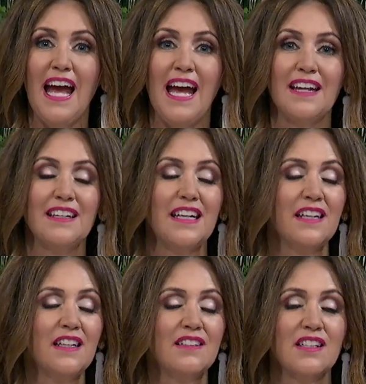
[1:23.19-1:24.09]
And
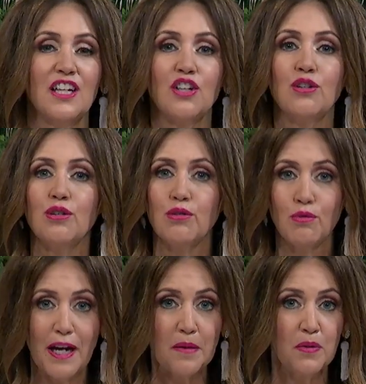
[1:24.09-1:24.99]
it is an
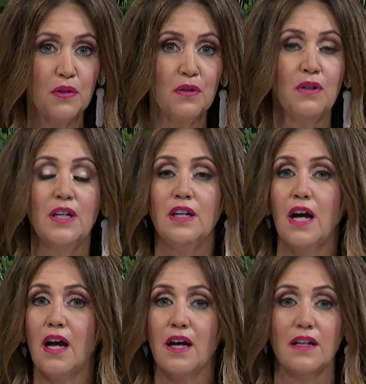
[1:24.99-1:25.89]
incredible
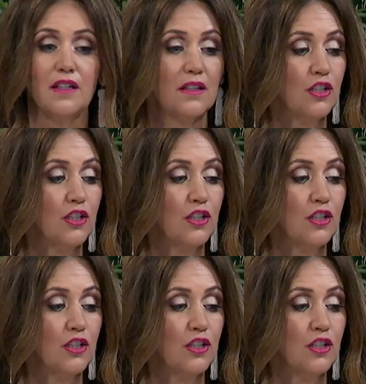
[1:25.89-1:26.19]
uh,